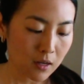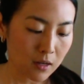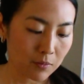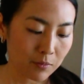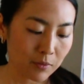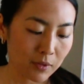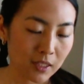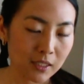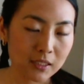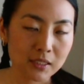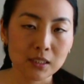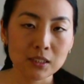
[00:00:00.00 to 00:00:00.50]

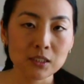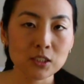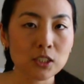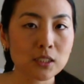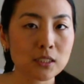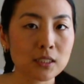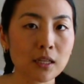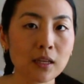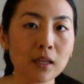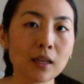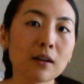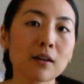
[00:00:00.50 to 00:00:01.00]
This is
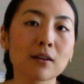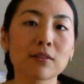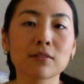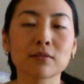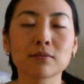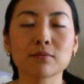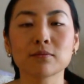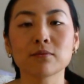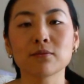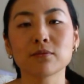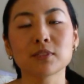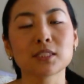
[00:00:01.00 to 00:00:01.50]
just like
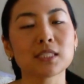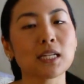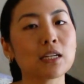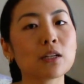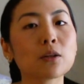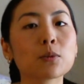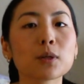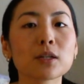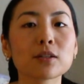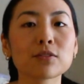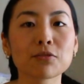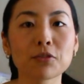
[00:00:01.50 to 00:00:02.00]
a
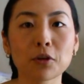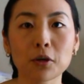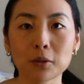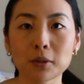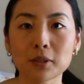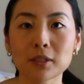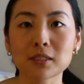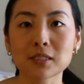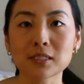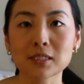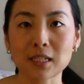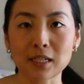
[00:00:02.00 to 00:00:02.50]
sandalwood
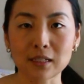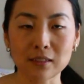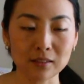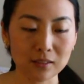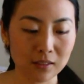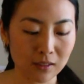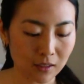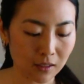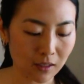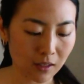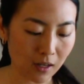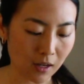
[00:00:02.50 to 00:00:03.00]
forward scent.
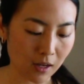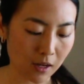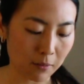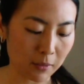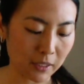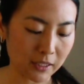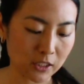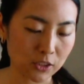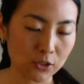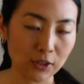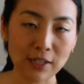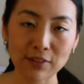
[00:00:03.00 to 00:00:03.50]

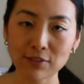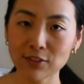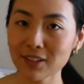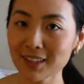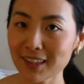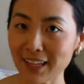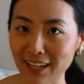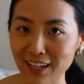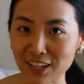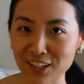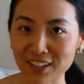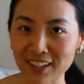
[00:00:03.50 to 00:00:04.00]
It's great for
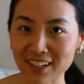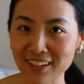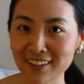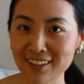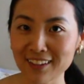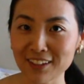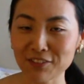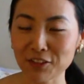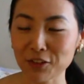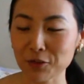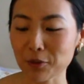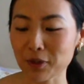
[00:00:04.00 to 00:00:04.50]
layering
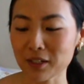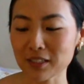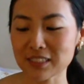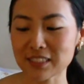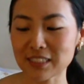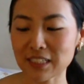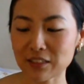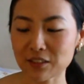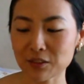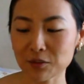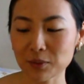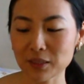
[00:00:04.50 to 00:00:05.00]
if you want
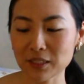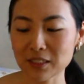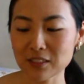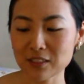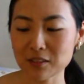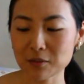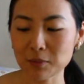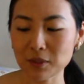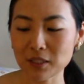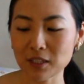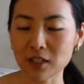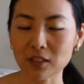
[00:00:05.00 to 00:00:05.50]
sandalwood
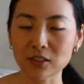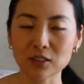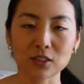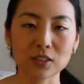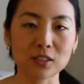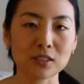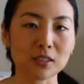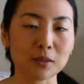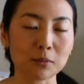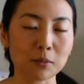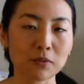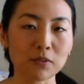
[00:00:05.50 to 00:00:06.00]
to be under
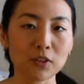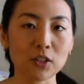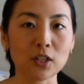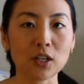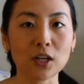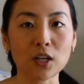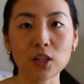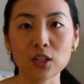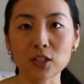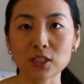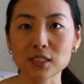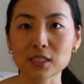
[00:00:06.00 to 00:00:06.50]
some of your
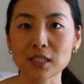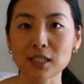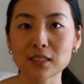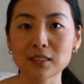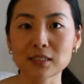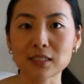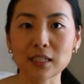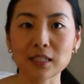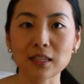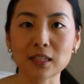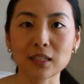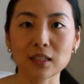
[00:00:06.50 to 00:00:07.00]
other
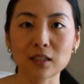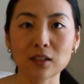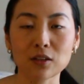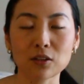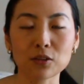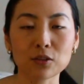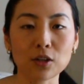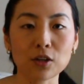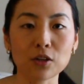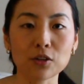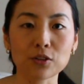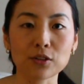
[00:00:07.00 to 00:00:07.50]
scents. I think it'll
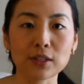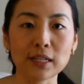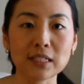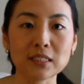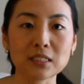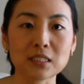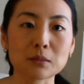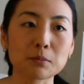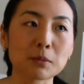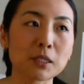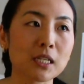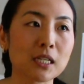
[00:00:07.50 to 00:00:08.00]
go great
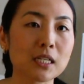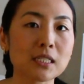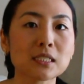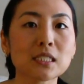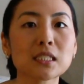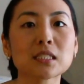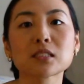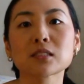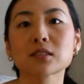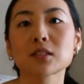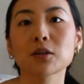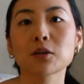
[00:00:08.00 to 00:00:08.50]
just because
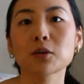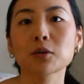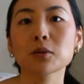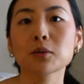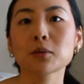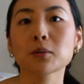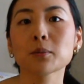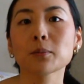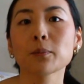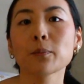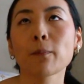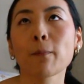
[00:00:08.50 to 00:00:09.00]
it's
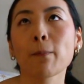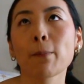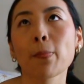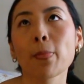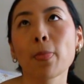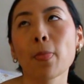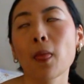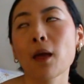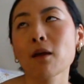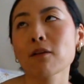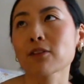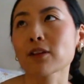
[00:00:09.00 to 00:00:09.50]
so,
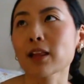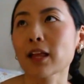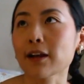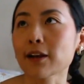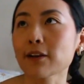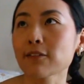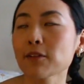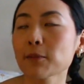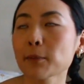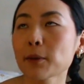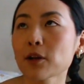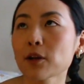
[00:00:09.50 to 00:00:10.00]
for lack
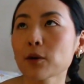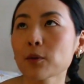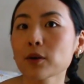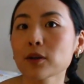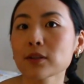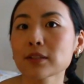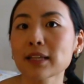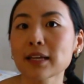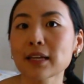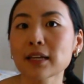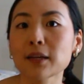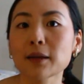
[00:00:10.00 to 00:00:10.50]
of a better
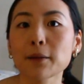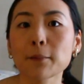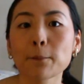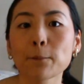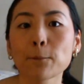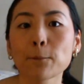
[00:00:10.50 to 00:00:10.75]
word, like